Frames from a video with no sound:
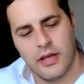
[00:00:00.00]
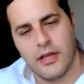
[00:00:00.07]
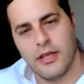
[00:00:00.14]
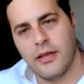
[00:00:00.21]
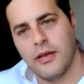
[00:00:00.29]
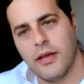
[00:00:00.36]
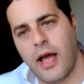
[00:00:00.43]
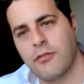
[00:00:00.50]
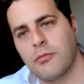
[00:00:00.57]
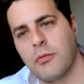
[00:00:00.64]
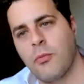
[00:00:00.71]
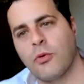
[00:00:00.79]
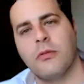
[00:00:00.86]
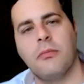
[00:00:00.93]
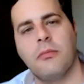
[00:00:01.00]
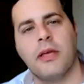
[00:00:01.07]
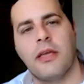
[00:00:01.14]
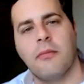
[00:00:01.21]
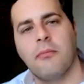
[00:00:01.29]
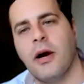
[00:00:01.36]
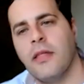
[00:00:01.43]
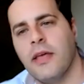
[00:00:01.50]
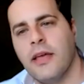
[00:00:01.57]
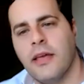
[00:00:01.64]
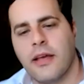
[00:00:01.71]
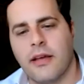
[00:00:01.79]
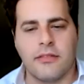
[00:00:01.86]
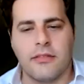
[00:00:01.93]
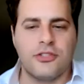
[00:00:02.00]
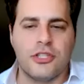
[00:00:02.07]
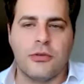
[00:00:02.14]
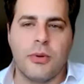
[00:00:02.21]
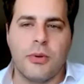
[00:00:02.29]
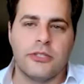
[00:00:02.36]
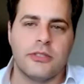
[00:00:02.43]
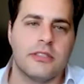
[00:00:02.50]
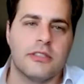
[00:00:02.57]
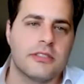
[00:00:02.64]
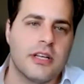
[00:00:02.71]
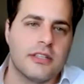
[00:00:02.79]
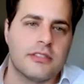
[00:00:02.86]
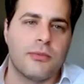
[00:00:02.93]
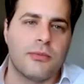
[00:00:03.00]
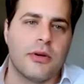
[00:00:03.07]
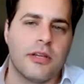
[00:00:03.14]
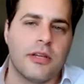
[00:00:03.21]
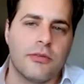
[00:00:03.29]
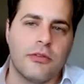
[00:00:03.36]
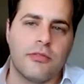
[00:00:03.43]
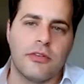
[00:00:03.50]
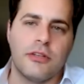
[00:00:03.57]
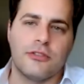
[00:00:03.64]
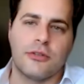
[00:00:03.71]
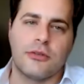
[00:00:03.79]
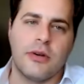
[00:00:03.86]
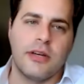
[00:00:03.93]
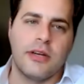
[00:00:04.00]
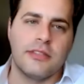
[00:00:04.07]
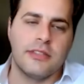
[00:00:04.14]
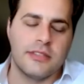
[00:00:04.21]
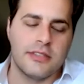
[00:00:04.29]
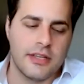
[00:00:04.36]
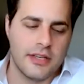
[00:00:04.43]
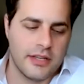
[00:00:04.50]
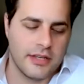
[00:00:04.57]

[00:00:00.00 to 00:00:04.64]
It has to be more than making money. The generation that started working through the financial crisis.